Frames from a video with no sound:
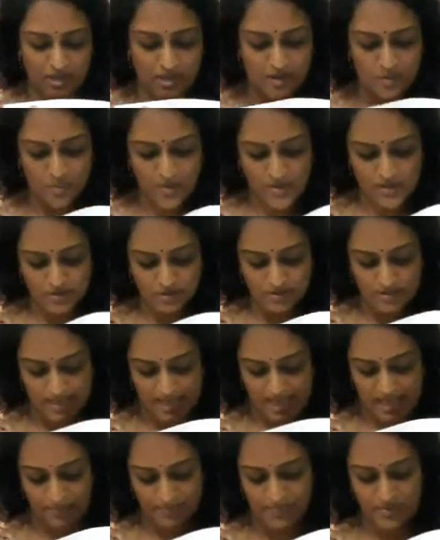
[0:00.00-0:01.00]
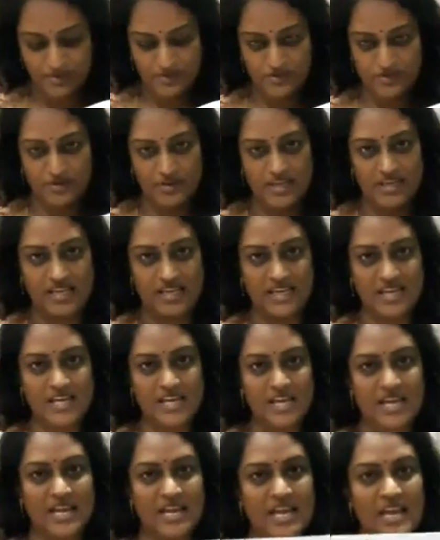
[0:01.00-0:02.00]
he went to the apple tree
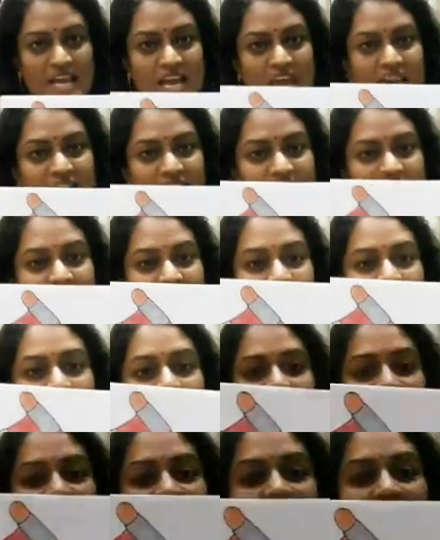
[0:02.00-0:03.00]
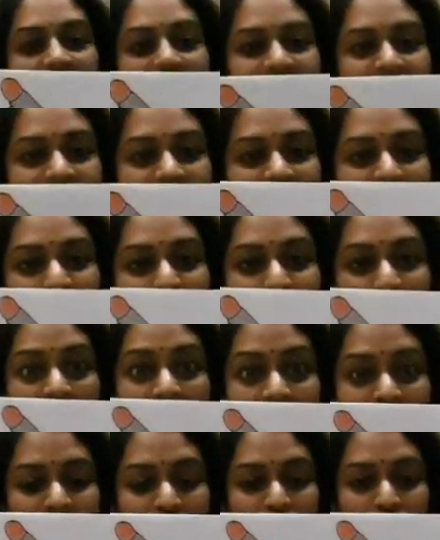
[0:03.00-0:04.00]
and started cutting the
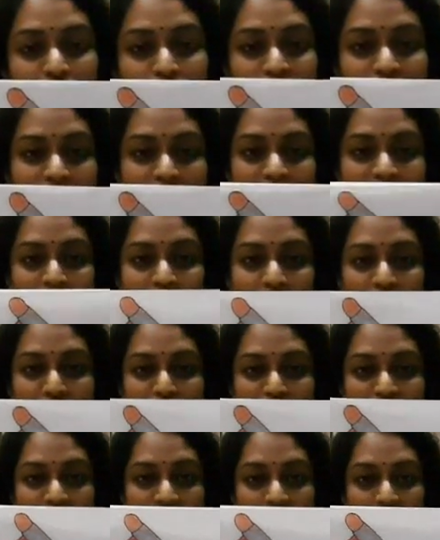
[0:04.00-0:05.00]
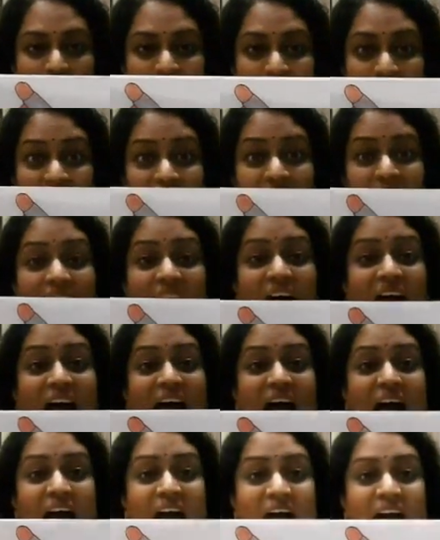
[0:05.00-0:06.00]
branch of the apple tree with an
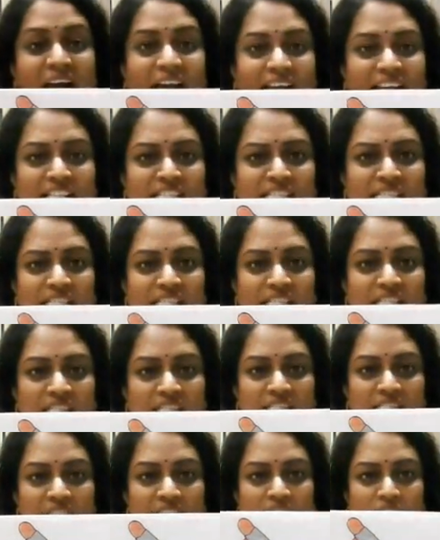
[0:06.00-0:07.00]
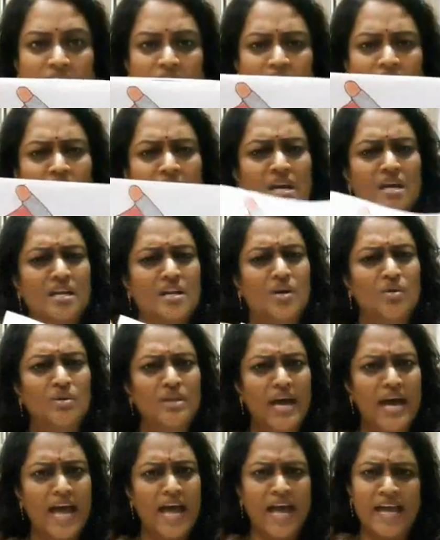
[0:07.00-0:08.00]
axe. Now
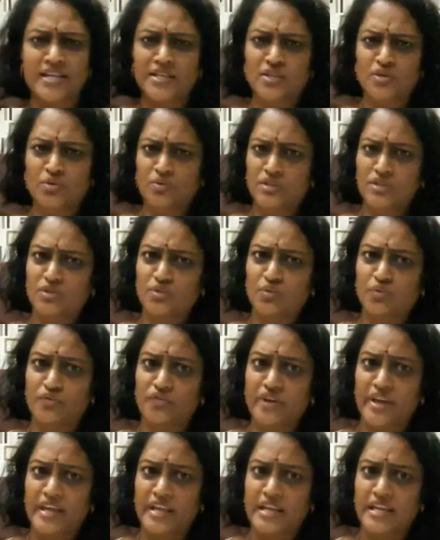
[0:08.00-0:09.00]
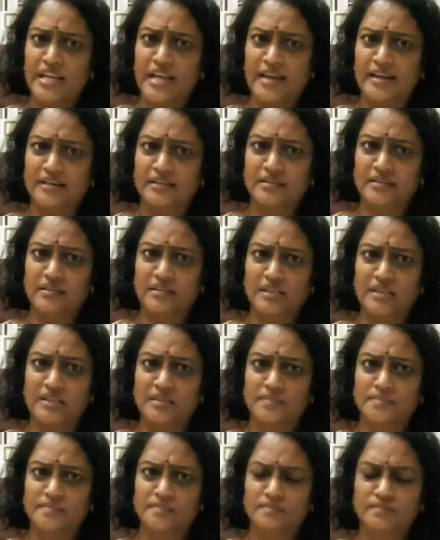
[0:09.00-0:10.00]
the ant was very angry.
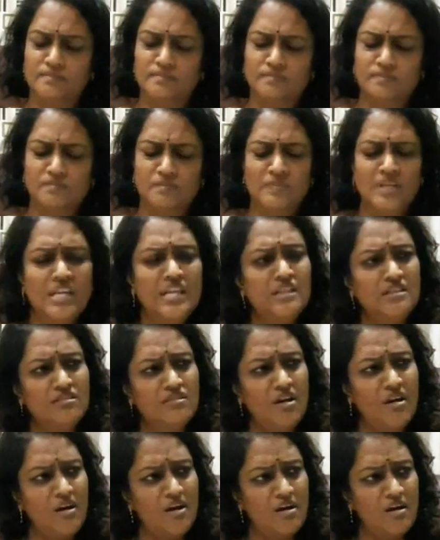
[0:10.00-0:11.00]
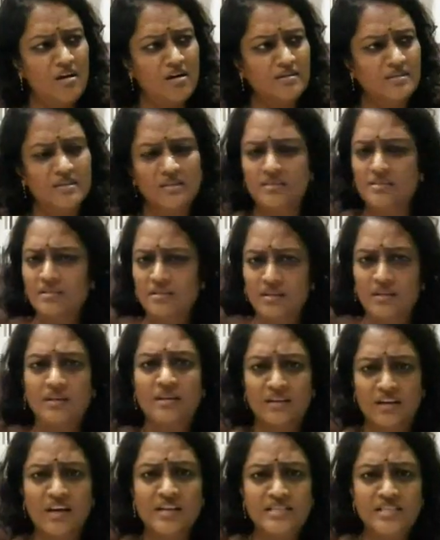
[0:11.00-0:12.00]
He thought
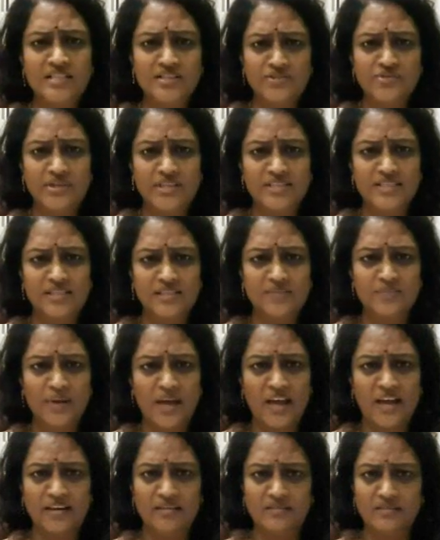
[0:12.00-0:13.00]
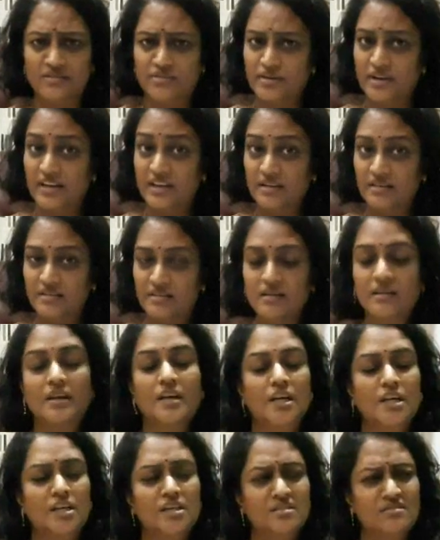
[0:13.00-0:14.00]
cutting trees is bad, right?
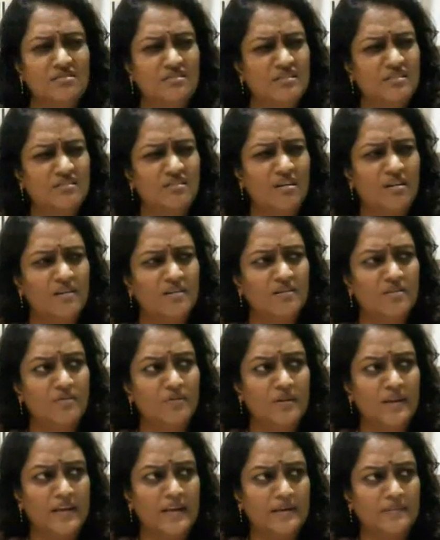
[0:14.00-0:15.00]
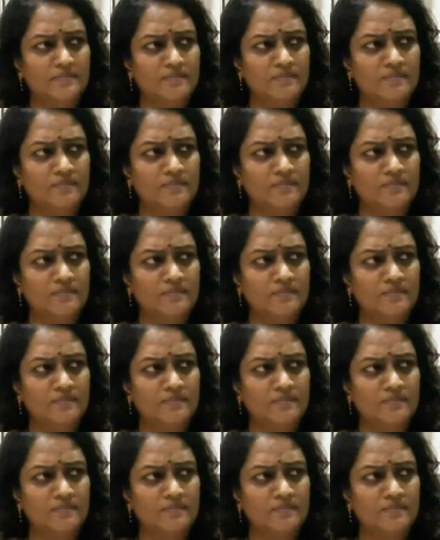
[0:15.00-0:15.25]
So he thought, okay,